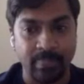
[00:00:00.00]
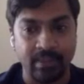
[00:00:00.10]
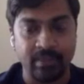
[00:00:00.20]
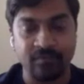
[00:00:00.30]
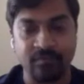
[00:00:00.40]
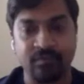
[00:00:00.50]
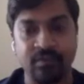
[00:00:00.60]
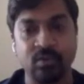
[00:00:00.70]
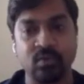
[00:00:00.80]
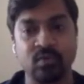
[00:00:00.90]
if
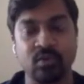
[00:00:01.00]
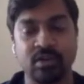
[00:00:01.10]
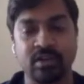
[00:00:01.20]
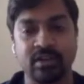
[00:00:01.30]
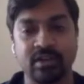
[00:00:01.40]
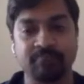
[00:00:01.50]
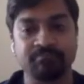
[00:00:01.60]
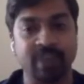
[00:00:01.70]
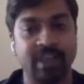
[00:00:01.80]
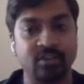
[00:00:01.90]
you would uh,
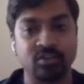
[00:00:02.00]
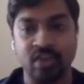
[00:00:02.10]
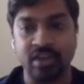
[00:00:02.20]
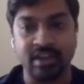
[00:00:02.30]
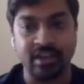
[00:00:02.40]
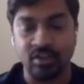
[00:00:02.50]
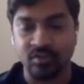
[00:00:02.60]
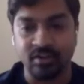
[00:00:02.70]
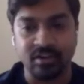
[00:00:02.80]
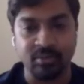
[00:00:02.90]
like to join in any
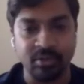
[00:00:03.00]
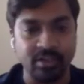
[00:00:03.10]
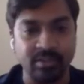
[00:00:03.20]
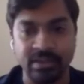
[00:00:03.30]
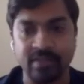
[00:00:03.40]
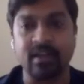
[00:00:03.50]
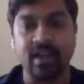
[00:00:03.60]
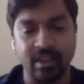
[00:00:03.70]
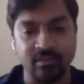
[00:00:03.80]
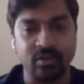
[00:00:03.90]
of our community meetings,
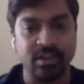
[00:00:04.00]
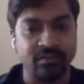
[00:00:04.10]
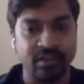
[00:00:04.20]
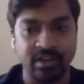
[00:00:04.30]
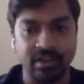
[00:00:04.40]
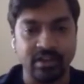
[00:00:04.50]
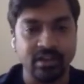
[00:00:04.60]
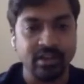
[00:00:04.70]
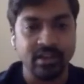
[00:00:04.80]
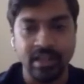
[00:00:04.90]
I would definitely
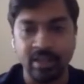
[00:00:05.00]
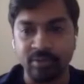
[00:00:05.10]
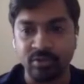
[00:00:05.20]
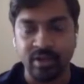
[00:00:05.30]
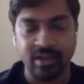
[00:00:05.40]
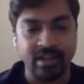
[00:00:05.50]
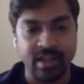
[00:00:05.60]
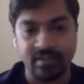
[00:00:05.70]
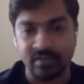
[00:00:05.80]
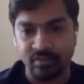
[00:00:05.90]
help you to get the
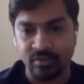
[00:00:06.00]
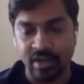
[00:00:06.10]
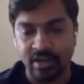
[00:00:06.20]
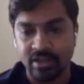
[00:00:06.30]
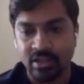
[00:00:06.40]
answer for that